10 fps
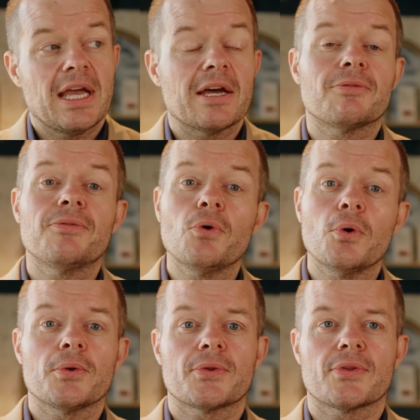And
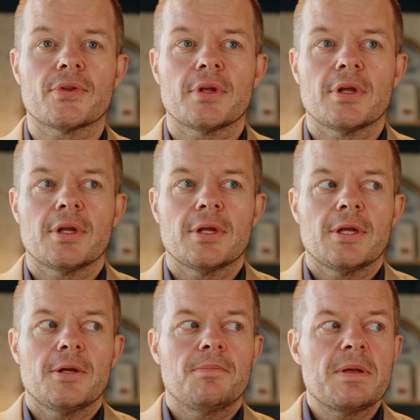4th,
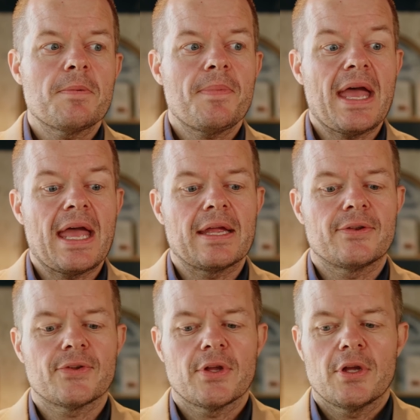be
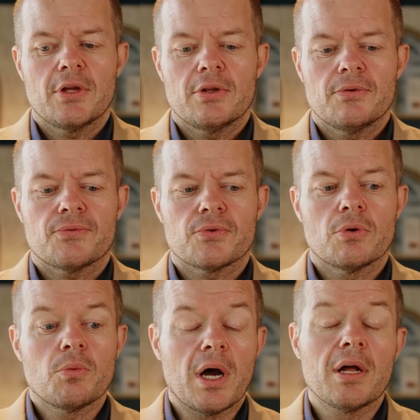prepared for a
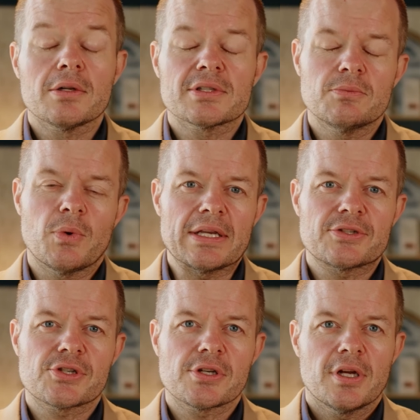world in
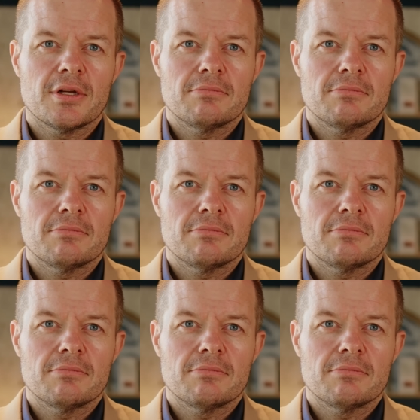which